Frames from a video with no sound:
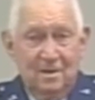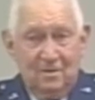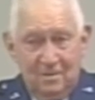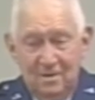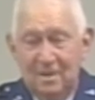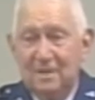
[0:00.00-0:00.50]

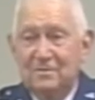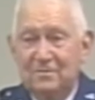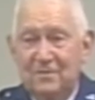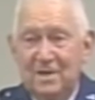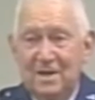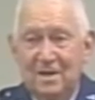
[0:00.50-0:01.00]
Well, that's
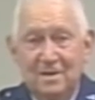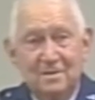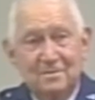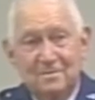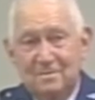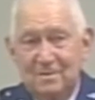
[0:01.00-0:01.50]
fine. it
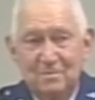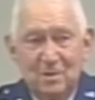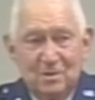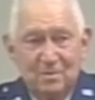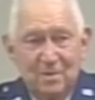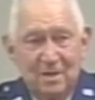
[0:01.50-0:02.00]

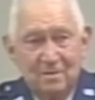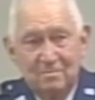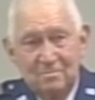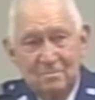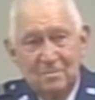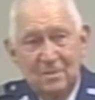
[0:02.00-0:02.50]
must have
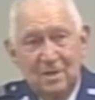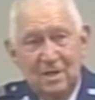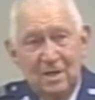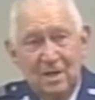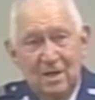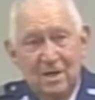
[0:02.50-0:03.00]
been
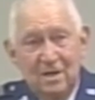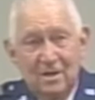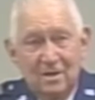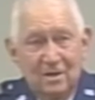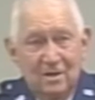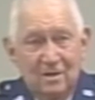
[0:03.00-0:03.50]

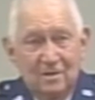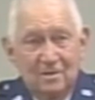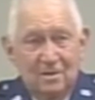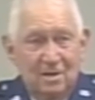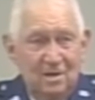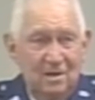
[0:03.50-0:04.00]
uh,
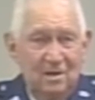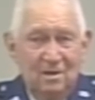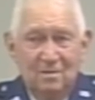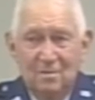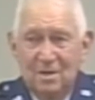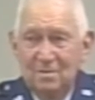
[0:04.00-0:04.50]

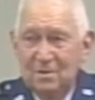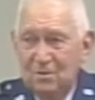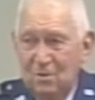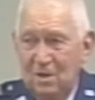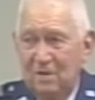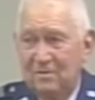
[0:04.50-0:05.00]
10, maybe
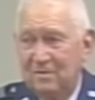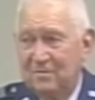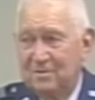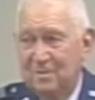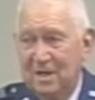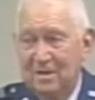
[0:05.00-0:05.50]
12 of
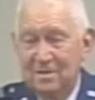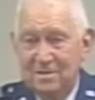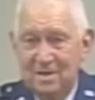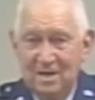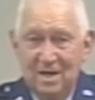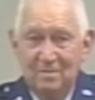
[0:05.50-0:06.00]
us by this
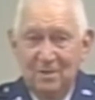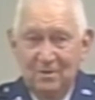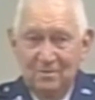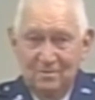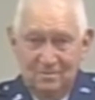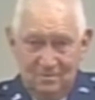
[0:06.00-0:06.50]
time that
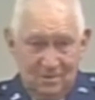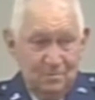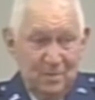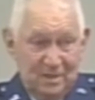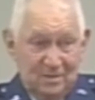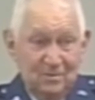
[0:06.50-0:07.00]
we
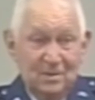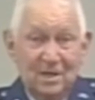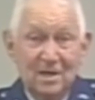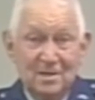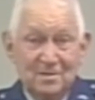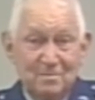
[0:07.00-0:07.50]
picked, we
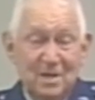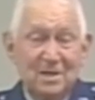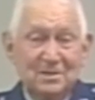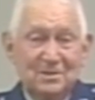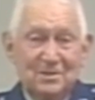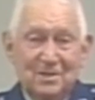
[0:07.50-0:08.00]
got us a
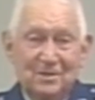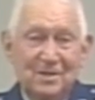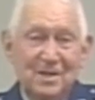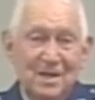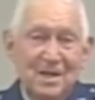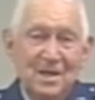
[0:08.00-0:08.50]
boxcar and
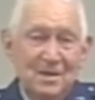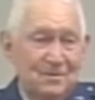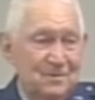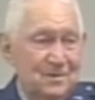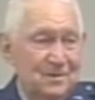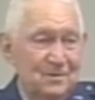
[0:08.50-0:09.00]

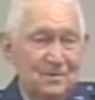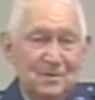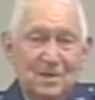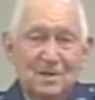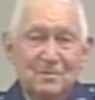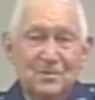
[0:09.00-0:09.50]
we,
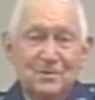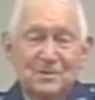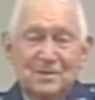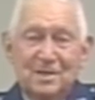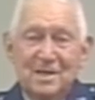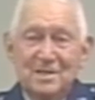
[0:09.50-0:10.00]
we'd come through
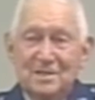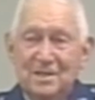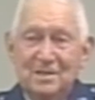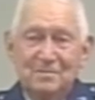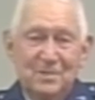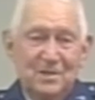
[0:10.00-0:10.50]
a station.
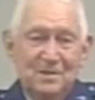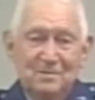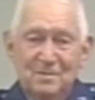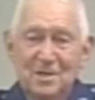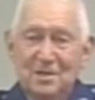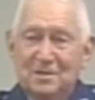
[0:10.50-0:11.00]
He'd be an
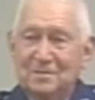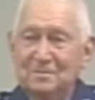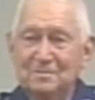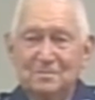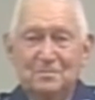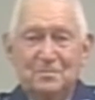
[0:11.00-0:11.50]

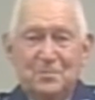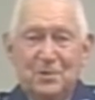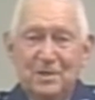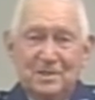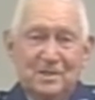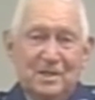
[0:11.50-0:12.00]
American
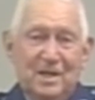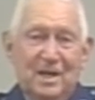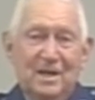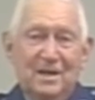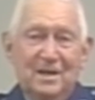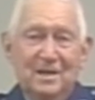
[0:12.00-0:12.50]
prisoner
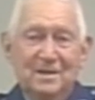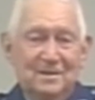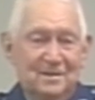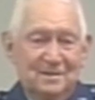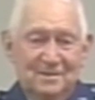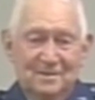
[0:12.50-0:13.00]
down there
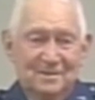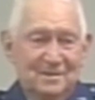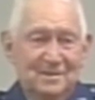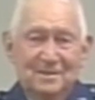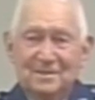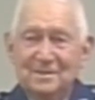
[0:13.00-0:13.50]

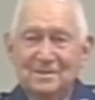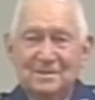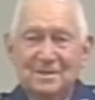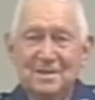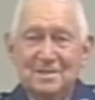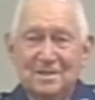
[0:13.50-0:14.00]
uh, at this
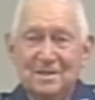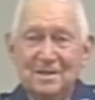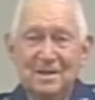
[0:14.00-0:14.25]
station.